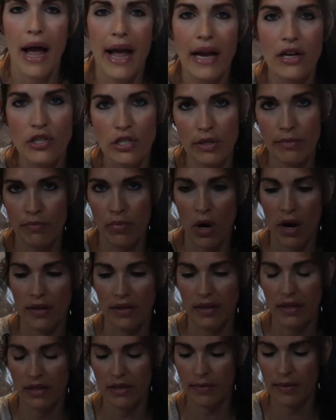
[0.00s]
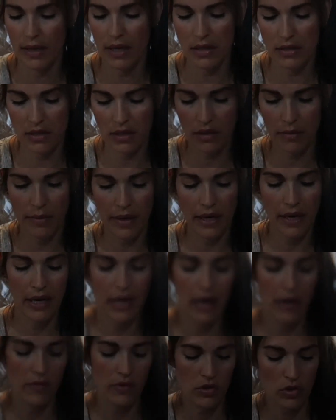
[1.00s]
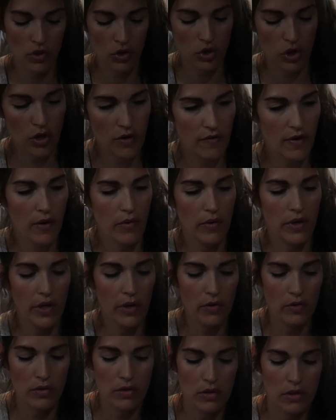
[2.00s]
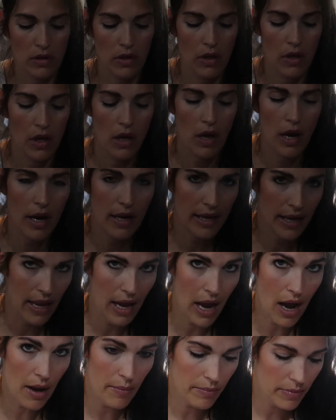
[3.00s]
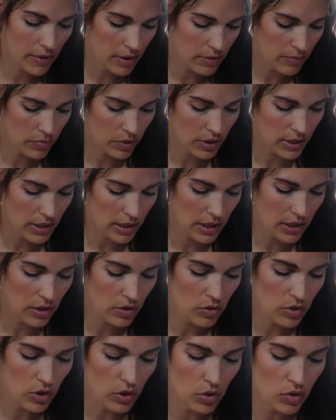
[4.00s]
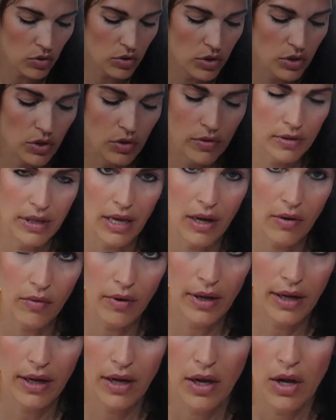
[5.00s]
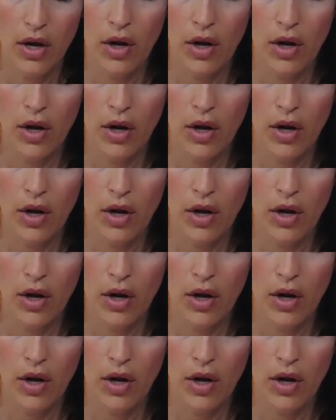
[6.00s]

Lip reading: I actually bought this because in the beginning I wasn't sure if I would use a cap and put it in her nose and do it that way,